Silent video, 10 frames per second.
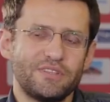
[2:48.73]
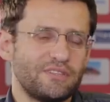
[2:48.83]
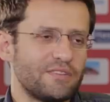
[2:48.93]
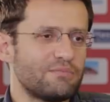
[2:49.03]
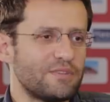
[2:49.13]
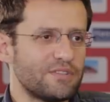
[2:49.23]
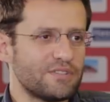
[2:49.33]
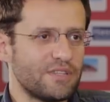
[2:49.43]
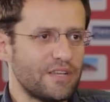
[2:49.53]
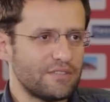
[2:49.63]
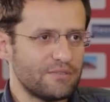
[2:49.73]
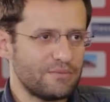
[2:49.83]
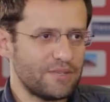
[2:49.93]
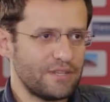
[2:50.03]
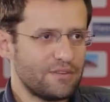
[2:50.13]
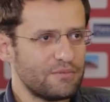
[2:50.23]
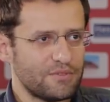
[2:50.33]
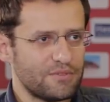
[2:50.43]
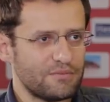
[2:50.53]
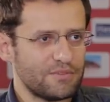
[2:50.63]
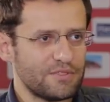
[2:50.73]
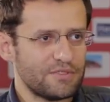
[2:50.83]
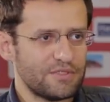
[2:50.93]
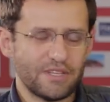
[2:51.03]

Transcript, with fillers: the elite players like to play in open tournaments.